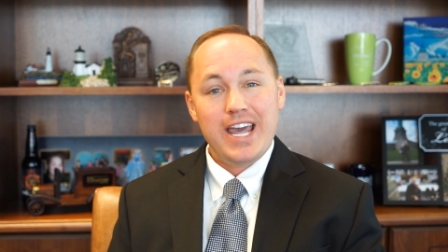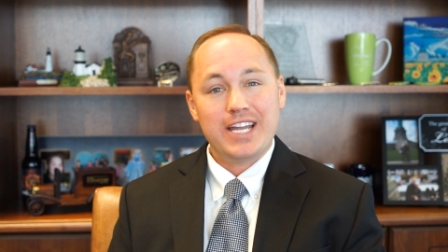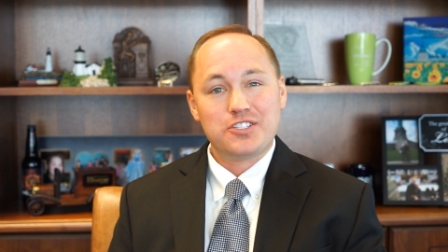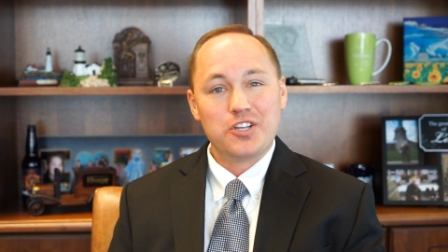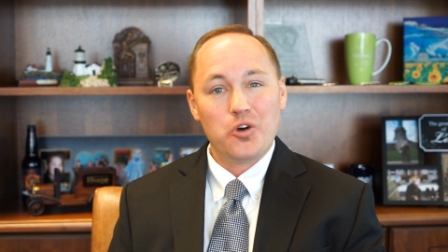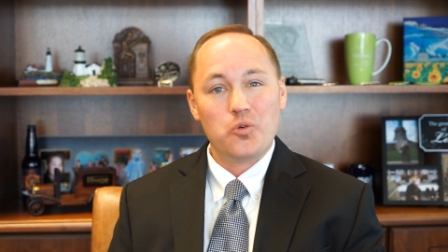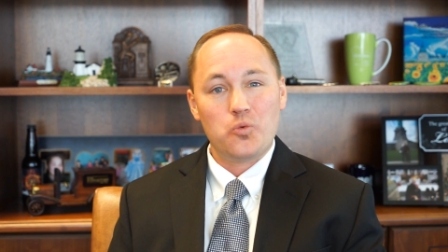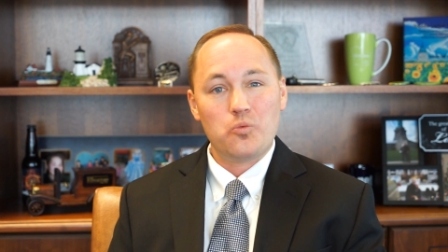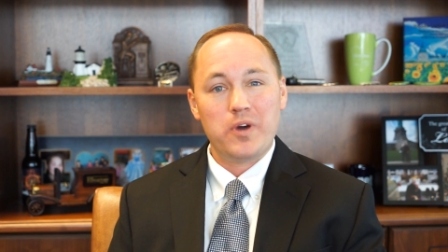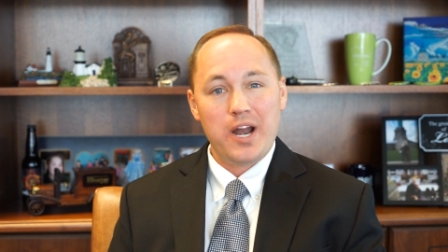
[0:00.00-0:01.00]
And so
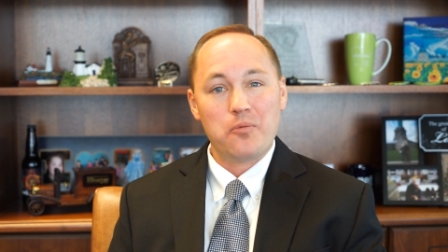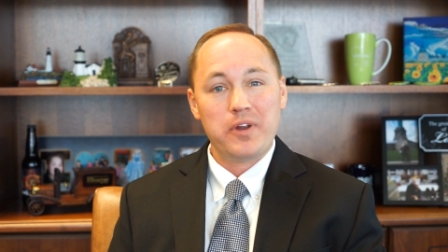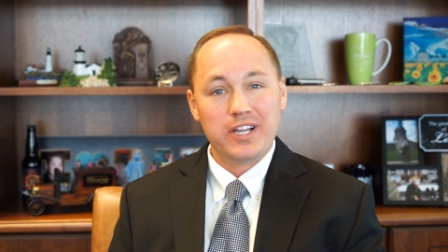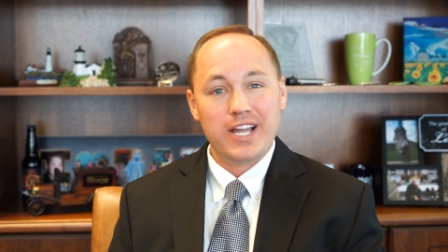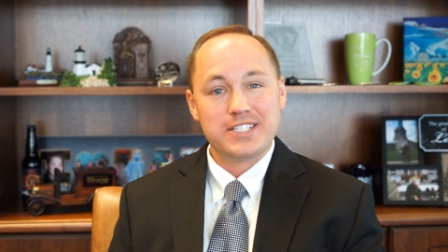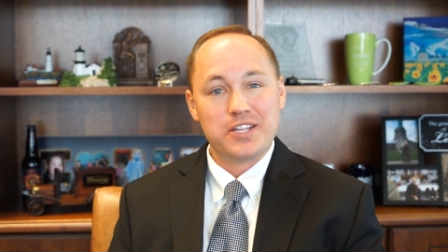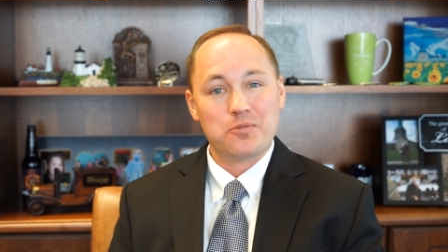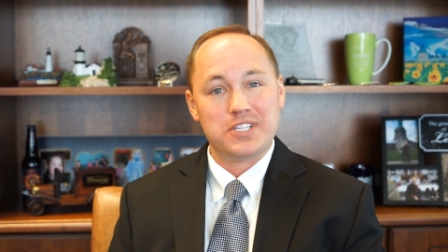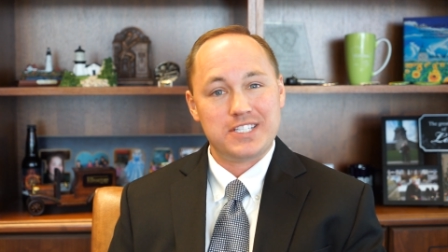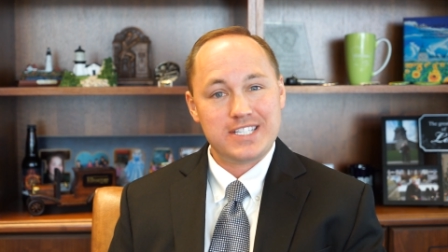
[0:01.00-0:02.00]
when I realized there
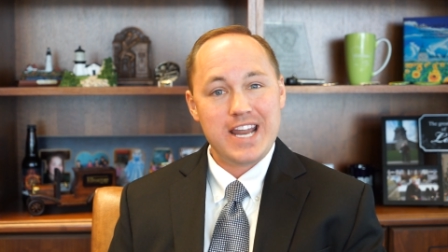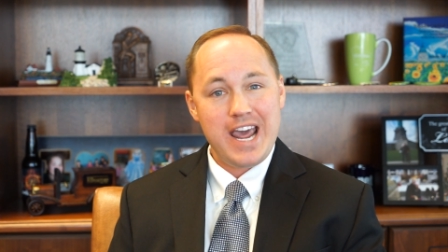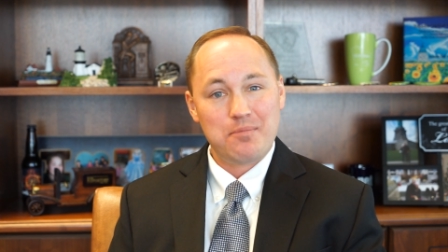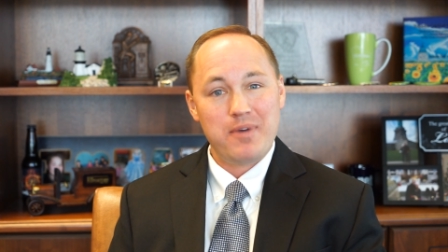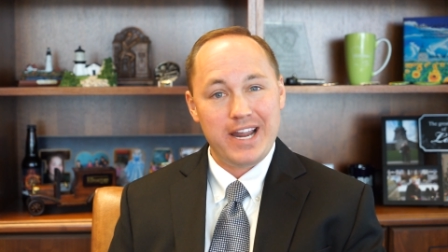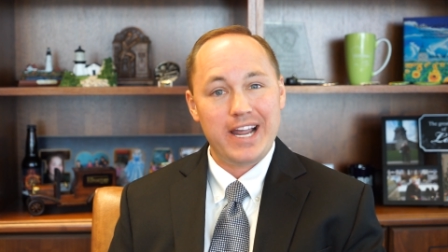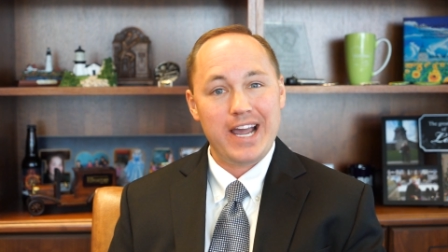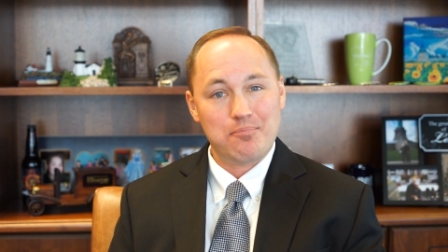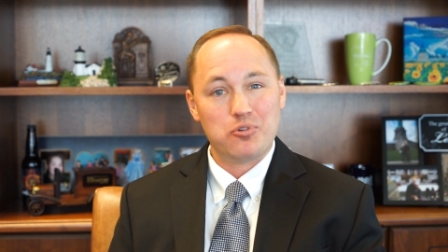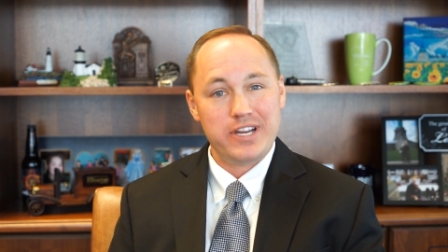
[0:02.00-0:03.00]
was a snack bag, I
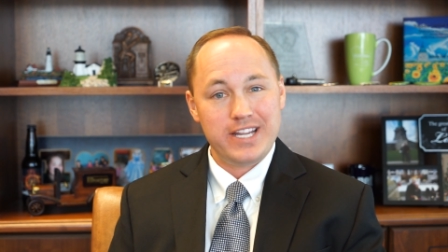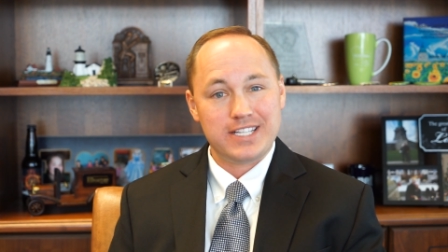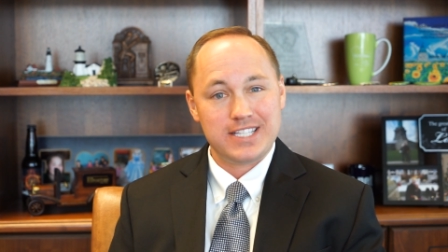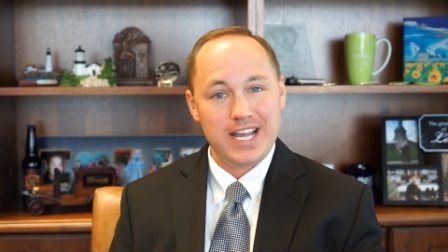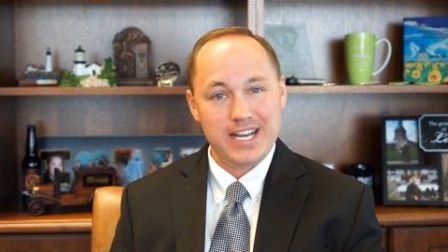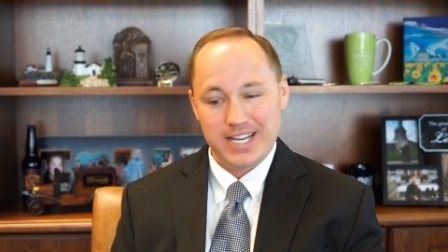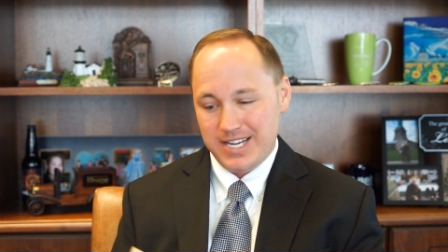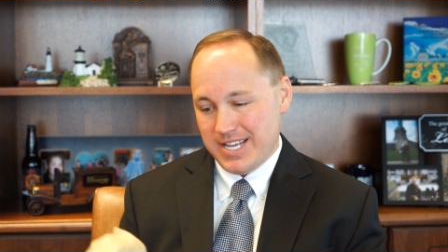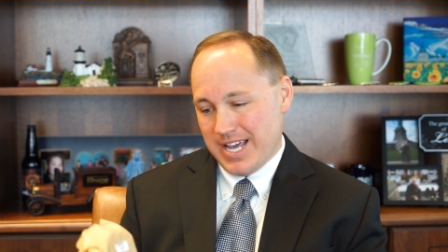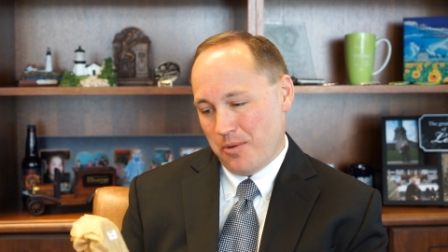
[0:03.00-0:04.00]
got pretty excited.
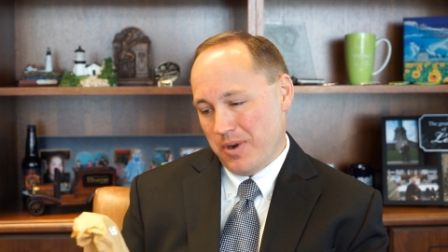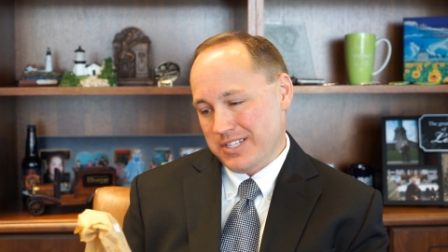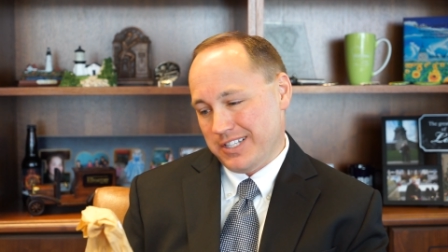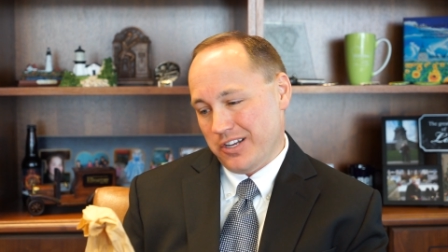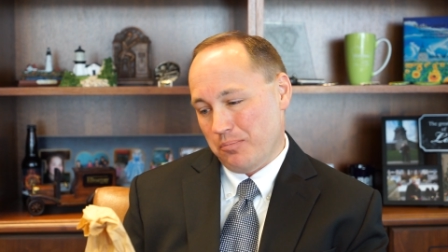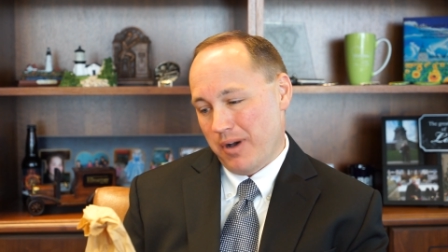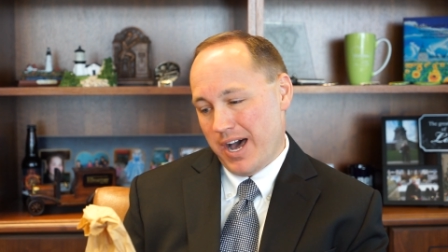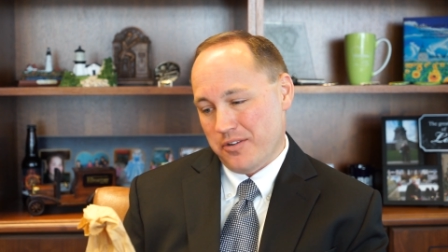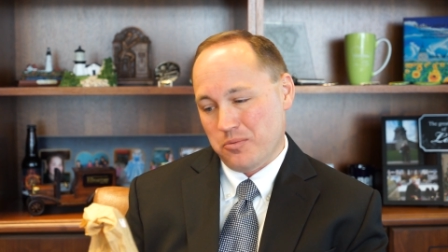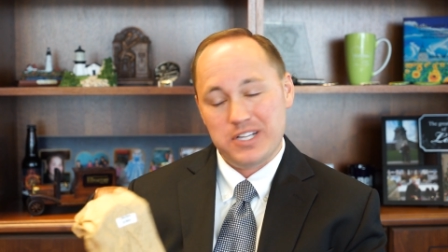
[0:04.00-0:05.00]
I was a little
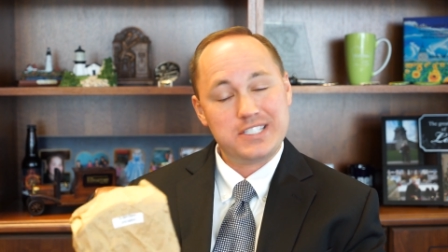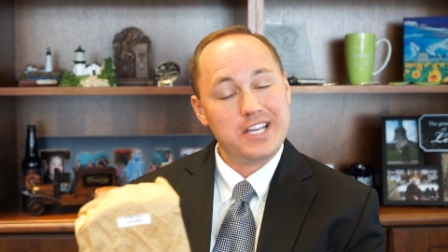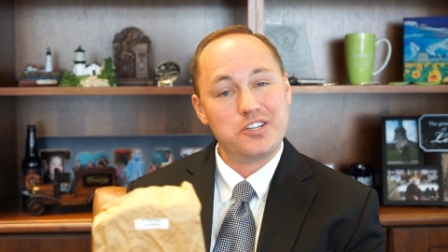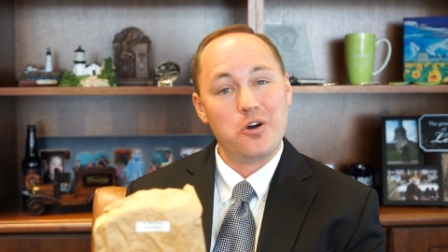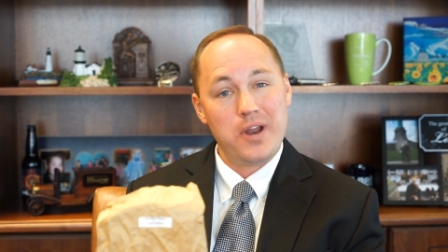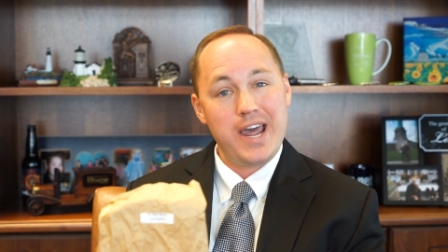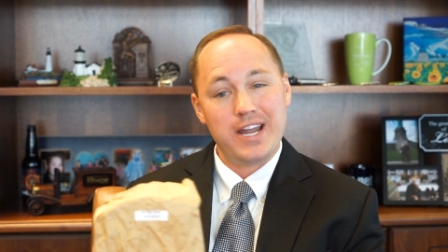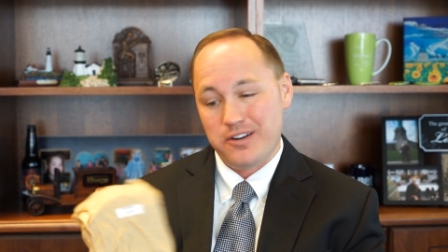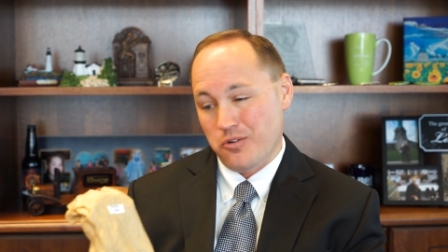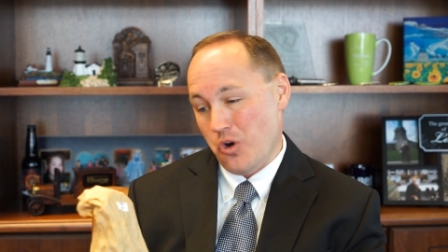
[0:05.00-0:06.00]
bothered when it said
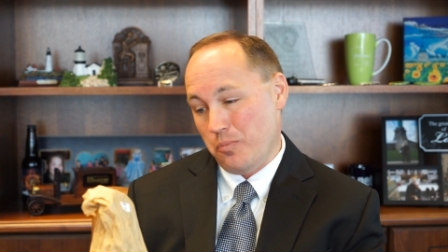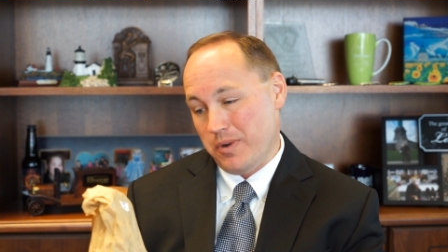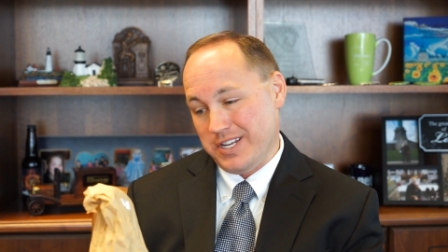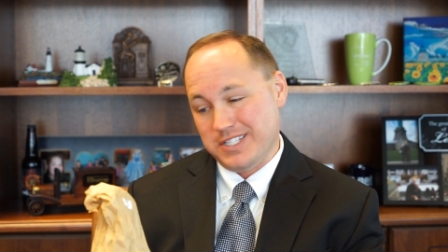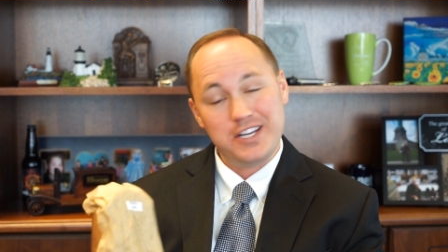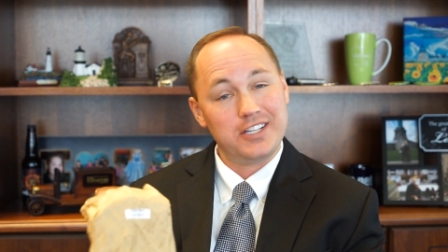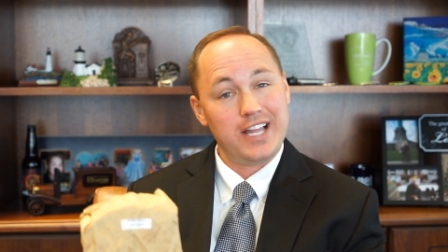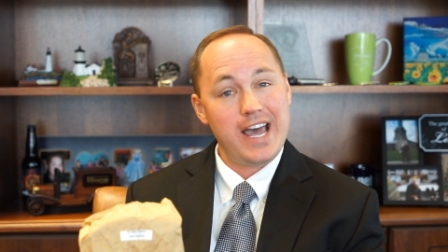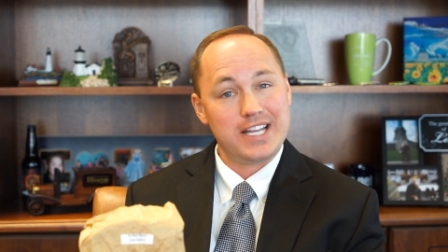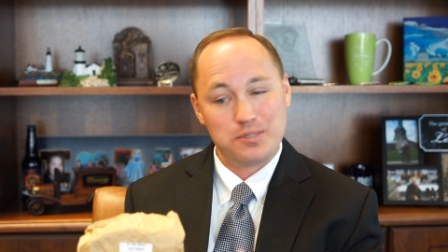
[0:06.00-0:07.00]
don't open until
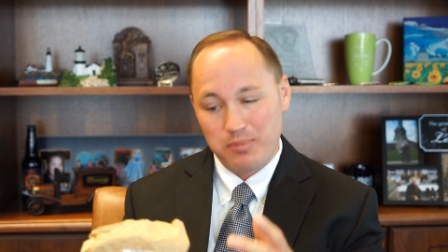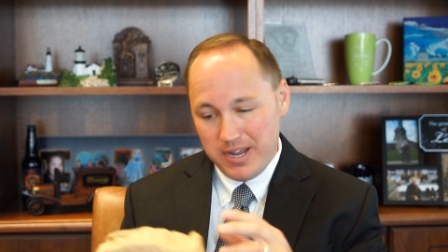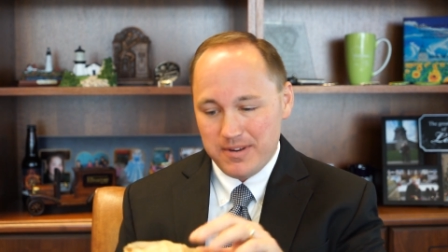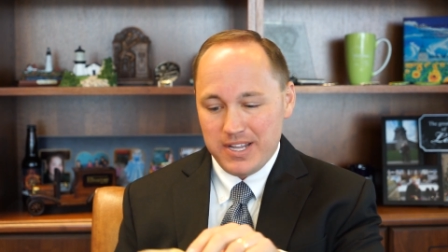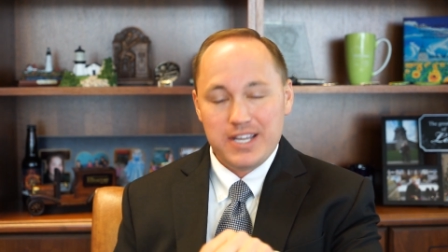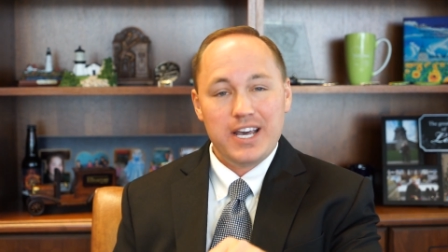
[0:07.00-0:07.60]
asked, but